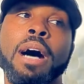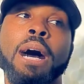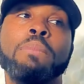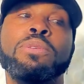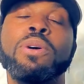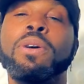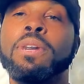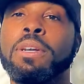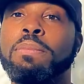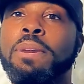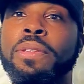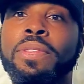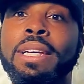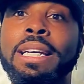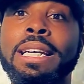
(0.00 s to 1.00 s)
I'm talking
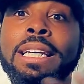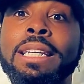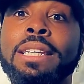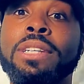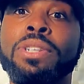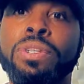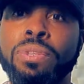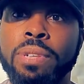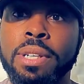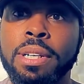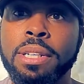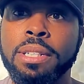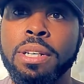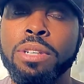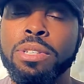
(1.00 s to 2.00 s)
about the
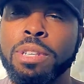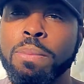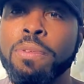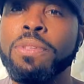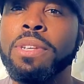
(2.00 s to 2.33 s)
industry, some